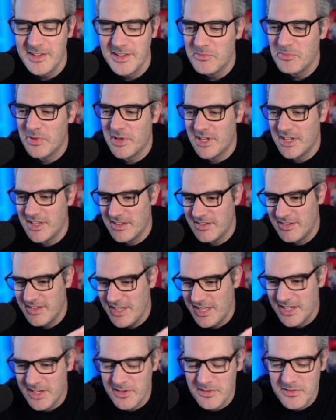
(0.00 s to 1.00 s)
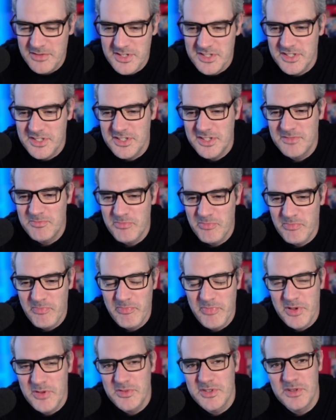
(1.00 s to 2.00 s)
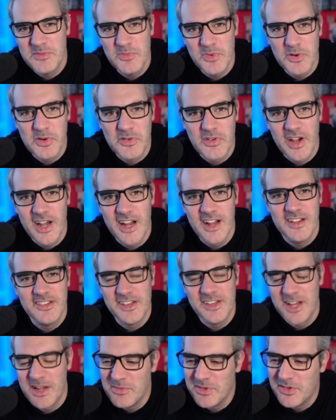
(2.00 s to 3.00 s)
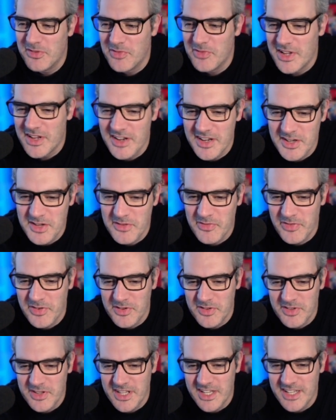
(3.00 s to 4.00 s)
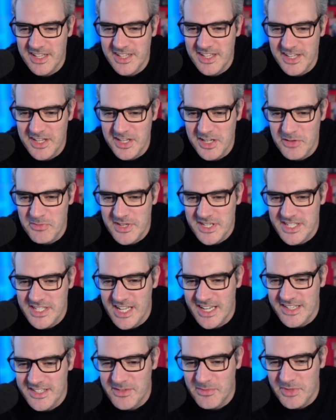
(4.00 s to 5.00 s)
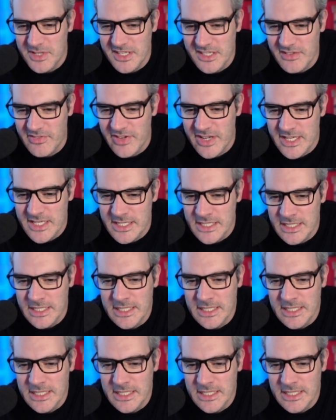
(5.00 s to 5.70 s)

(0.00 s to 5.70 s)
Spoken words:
but just build some more crowds and atmosphere. I do feel that you miss that in some of these events.